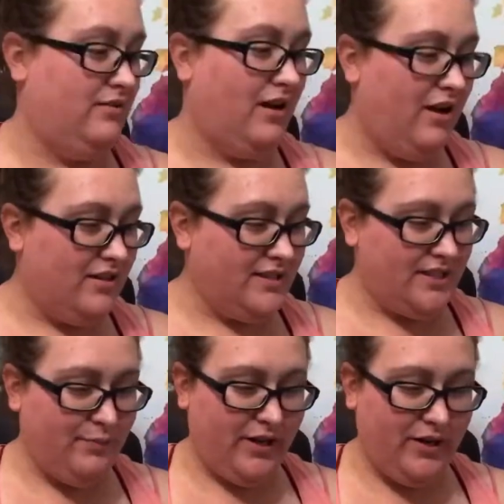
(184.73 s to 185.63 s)
Y'all, this
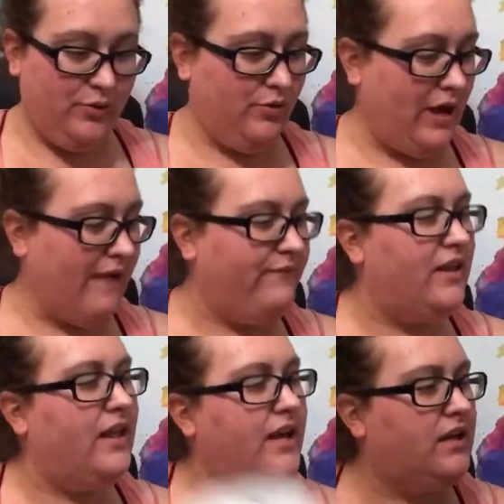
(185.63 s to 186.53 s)
is pretty cool. I feel
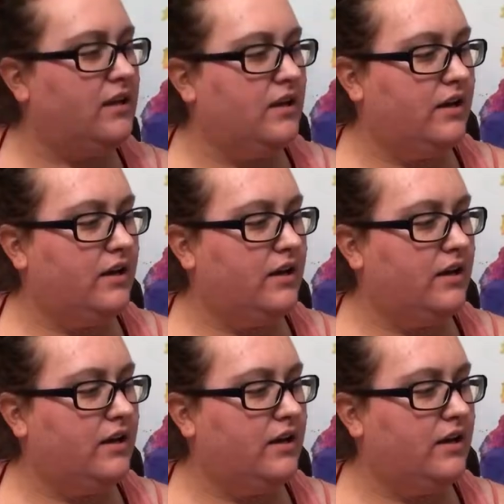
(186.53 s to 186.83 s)
like